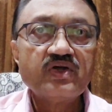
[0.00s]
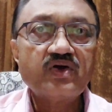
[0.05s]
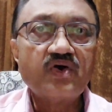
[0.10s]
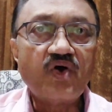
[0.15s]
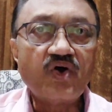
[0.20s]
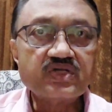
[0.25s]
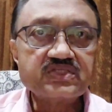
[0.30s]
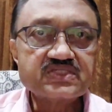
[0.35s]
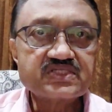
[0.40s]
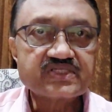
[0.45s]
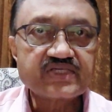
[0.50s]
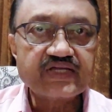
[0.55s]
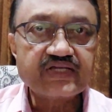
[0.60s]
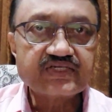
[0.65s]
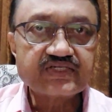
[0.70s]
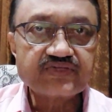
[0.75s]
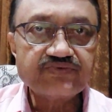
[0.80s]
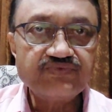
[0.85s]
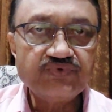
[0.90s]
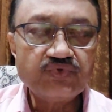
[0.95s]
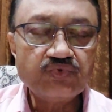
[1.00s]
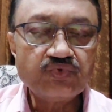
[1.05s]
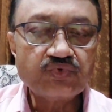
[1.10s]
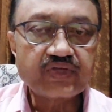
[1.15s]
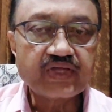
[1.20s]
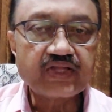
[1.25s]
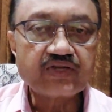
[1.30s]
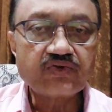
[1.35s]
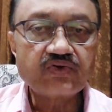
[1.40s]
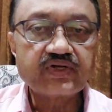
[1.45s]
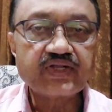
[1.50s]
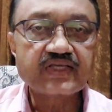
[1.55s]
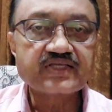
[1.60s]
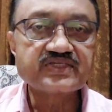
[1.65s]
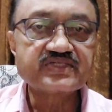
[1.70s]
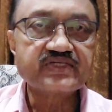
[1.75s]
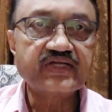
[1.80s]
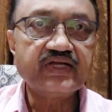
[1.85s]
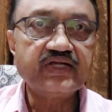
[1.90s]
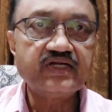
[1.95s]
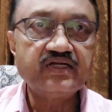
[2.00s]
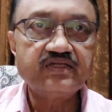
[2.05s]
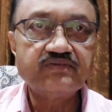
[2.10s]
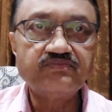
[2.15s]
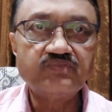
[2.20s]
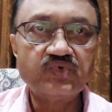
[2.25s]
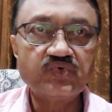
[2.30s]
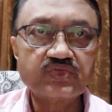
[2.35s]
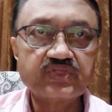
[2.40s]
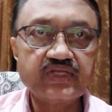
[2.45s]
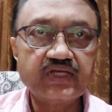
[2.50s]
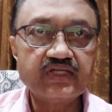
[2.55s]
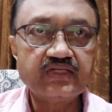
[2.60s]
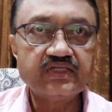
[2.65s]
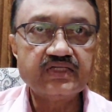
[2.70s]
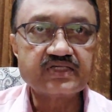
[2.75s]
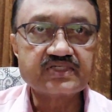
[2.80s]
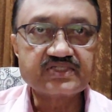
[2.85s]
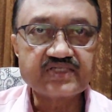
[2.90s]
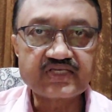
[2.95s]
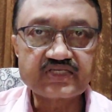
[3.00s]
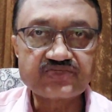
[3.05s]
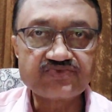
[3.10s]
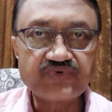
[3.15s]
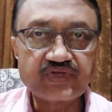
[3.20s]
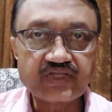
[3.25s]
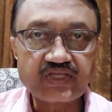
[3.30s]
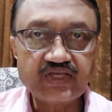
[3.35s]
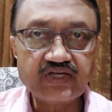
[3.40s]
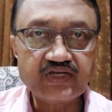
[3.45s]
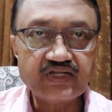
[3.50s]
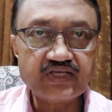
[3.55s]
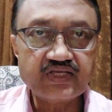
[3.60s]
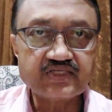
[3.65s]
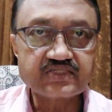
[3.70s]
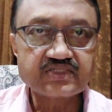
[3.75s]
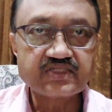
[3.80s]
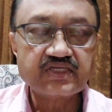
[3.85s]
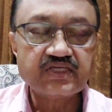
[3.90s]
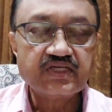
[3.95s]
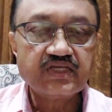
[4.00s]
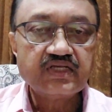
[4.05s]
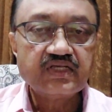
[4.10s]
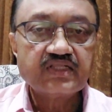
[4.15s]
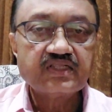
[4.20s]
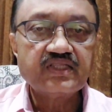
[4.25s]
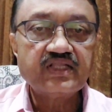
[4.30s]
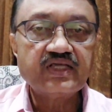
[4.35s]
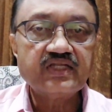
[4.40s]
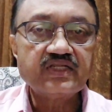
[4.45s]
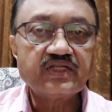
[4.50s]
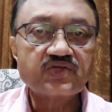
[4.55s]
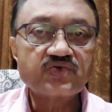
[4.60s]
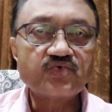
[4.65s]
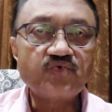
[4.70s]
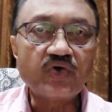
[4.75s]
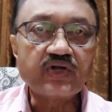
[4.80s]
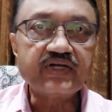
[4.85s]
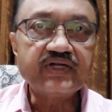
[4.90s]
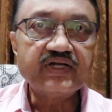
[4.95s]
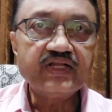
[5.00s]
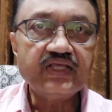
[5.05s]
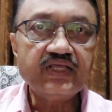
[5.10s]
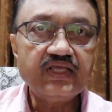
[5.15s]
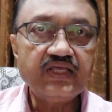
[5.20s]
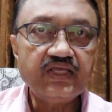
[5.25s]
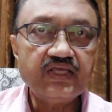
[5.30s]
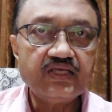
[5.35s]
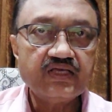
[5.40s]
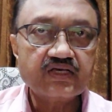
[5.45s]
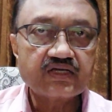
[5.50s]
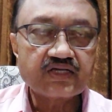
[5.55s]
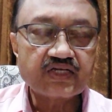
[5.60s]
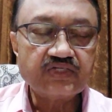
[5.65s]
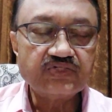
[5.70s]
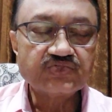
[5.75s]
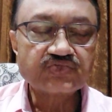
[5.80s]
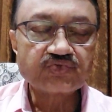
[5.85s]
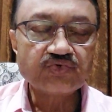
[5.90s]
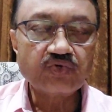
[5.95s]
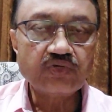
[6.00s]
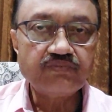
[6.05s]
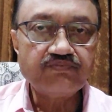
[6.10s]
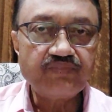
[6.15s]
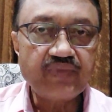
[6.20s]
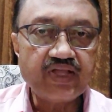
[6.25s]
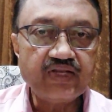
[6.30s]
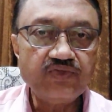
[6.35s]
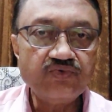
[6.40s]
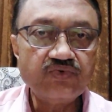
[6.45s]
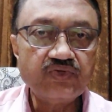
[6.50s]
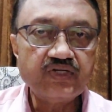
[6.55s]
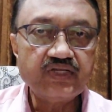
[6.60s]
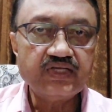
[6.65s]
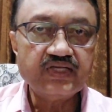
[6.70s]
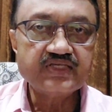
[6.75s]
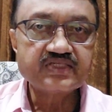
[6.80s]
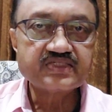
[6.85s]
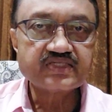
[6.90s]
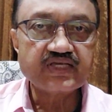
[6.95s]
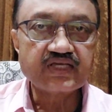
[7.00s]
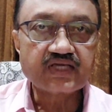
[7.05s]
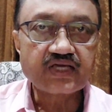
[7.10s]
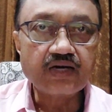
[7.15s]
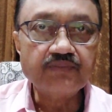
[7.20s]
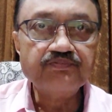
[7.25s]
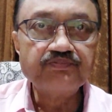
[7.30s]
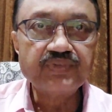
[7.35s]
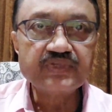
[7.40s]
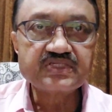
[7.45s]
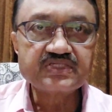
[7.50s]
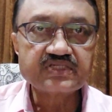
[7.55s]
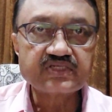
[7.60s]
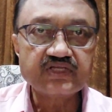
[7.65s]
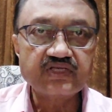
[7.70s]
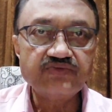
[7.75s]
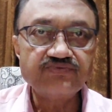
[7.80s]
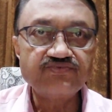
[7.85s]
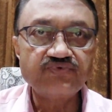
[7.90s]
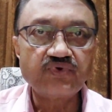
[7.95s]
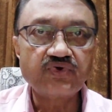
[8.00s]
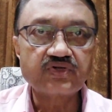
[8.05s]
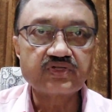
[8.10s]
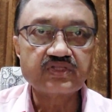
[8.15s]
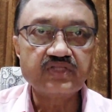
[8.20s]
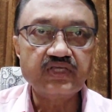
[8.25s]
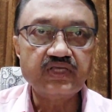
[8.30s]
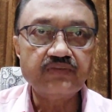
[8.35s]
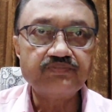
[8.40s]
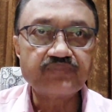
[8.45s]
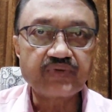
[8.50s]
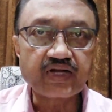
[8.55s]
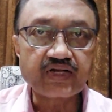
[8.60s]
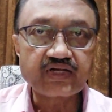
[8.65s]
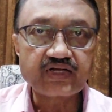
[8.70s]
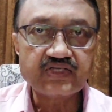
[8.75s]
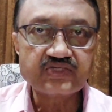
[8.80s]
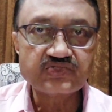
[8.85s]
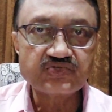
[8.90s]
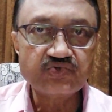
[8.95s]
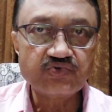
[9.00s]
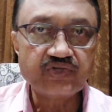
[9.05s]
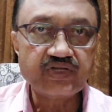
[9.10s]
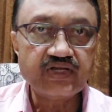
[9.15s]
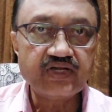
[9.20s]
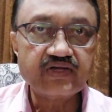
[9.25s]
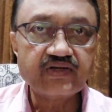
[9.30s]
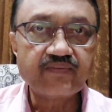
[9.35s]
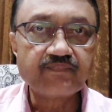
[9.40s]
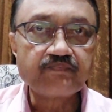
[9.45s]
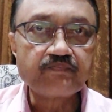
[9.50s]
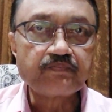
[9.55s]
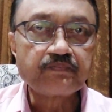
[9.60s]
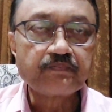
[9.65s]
On-site review cannot extend more than 6 working days. Then quality control manual is a compulsory for the practice unit.